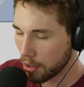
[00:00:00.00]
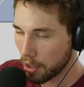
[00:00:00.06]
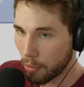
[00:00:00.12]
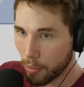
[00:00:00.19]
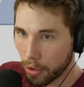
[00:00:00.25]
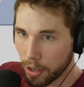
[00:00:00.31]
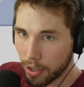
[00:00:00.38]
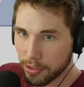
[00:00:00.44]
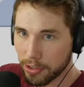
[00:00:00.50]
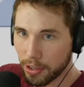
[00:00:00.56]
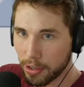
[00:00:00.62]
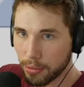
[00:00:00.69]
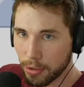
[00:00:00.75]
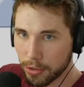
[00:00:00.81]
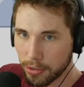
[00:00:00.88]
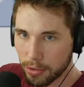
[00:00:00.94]
What did I say
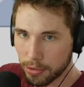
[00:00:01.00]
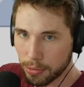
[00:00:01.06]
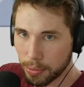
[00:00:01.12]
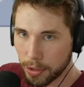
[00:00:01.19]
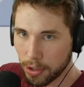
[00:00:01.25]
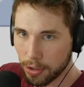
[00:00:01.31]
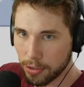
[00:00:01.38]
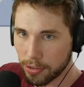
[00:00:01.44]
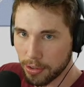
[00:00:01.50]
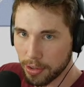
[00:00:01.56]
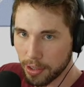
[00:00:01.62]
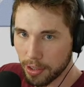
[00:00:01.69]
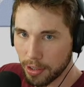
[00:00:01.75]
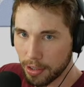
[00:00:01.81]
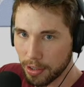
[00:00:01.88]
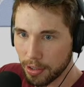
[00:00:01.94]
it was? It was because
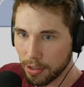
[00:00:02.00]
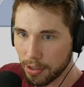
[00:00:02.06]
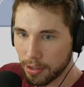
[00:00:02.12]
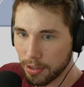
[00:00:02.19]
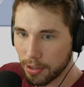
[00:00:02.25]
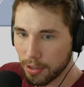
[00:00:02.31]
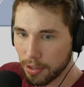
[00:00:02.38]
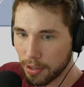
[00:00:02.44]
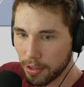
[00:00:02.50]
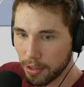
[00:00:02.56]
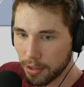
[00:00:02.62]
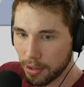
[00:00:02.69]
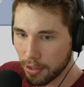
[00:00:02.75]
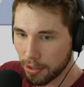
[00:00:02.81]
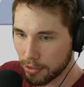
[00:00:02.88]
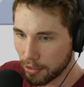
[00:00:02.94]

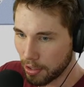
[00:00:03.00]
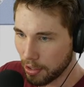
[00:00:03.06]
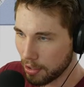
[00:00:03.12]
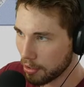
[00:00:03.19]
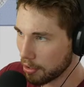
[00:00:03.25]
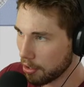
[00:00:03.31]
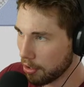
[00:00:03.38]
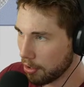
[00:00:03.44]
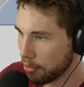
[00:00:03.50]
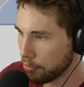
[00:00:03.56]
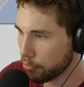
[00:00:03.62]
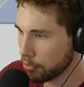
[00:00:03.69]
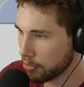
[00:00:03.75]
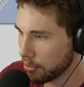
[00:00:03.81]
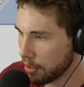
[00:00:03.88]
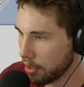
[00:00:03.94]
this inner curve
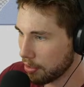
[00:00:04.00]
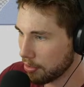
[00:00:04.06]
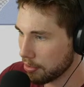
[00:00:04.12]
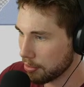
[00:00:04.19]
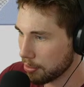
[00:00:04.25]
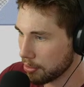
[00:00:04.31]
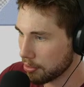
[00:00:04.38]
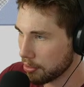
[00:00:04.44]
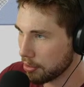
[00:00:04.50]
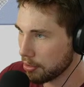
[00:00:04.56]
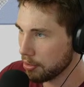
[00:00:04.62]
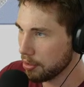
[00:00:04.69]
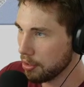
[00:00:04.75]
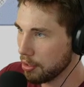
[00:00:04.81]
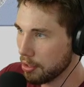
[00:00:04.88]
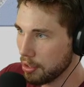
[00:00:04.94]
was nicer, wasn't it?
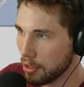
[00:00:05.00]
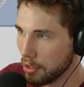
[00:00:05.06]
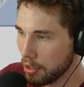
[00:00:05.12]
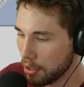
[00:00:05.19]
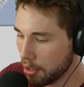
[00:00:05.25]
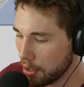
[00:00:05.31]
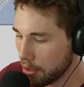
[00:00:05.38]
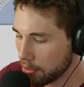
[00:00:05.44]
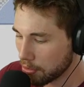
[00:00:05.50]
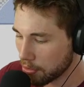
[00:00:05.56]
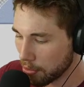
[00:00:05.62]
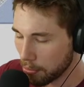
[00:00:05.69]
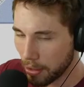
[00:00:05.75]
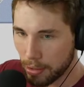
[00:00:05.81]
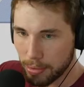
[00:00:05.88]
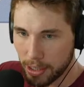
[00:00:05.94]
So
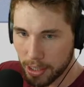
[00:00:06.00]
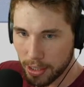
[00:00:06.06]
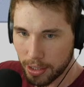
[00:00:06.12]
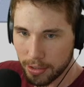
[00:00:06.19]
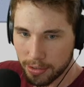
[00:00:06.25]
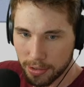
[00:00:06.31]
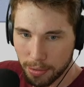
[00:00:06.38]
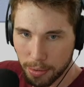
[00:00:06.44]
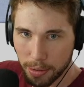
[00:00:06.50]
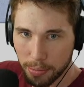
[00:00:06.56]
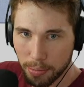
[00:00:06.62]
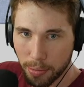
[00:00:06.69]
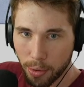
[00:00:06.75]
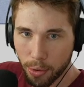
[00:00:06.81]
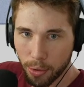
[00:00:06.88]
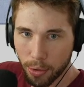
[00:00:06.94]
maybe it needs to be
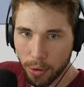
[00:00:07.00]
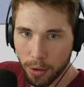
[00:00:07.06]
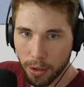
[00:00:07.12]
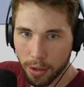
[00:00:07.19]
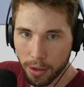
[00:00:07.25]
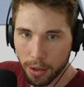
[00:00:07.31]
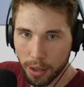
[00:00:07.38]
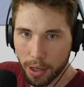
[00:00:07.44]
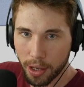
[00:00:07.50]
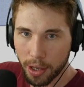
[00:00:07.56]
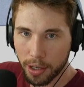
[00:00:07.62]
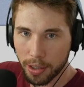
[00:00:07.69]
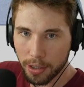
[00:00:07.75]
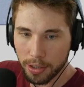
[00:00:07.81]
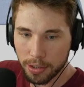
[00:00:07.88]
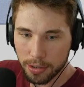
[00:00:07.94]
more
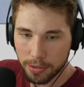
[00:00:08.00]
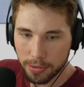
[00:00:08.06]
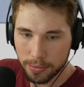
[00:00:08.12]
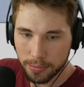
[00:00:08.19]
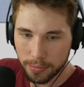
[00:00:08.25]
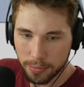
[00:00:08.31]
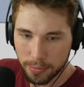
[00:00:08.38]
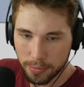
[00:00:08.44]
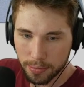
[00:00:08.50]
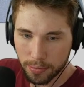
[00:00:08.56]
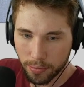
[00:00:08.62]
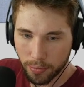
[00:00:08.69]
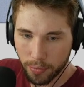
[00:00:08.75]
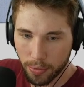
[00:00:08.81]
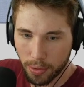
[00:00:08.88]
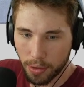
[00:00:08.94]
like...
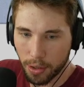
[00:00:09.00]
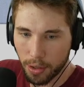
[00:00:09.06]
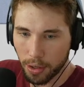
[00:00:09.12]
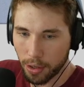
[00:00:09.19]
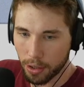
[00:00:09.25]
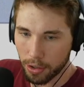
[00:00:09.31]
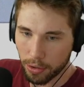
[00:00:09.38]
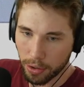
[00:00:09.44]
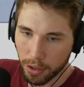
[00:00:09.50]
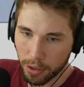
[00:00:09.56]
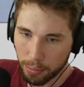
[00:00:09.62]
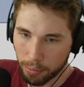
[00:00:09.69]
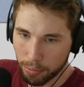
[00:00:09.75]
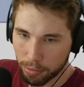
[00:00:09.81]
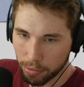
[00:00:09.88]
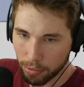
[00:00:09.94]
I'm going to do it in
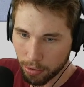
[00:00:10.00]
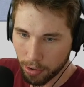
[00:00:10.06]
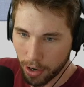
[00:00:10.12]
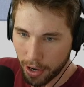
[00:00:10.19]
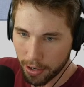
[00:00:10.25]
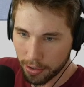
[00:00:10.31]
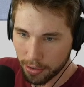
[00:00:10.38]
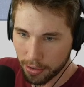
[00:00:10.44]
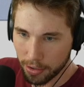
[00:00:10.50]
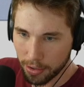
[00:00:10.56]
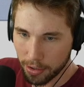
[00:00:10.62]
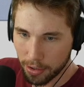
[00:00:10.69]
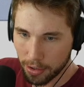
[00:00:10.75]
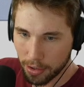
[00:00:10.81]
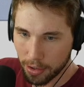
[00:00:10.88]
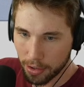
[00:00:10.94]
a bright
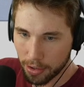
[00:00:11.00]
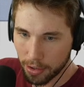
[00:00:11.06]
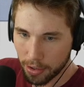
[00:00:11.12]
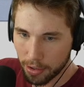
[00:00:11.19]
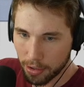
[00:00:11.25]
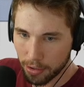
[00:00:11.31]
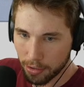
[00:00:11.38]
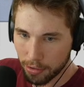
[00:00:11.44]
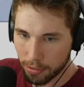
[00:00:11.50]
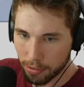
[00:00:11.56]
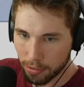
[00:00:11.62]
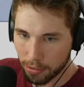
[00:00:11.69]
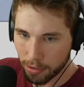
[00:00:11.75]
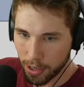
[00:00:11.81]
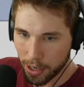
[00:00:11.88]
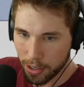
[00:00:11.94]

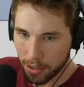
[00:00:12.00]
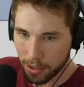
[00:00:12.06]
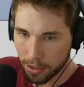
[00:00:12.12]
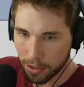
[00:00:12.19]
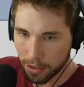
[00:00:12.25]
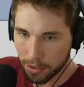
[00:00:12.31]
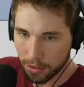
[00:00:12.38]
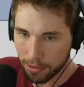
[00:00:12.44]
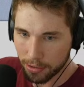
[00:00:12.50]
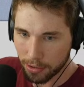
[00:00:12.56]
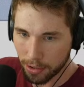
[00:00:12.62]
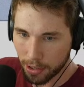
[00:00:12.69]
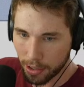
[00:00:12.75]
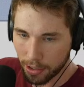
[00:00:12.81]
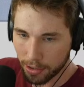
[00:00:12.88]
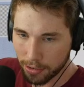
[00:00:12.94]
red so
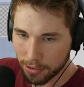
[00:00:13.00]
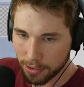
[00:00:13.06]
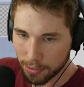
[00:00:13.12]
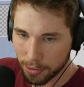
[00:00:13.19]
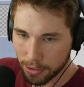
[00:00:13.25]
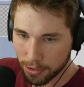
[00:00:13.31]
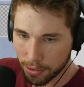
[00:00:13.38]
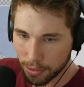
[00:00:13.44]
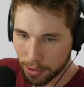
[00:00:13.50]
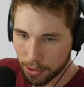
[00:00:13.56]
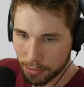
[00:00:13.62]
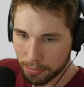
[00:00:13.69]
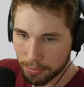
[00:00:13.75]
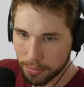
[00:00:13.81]
that I can see what's going on.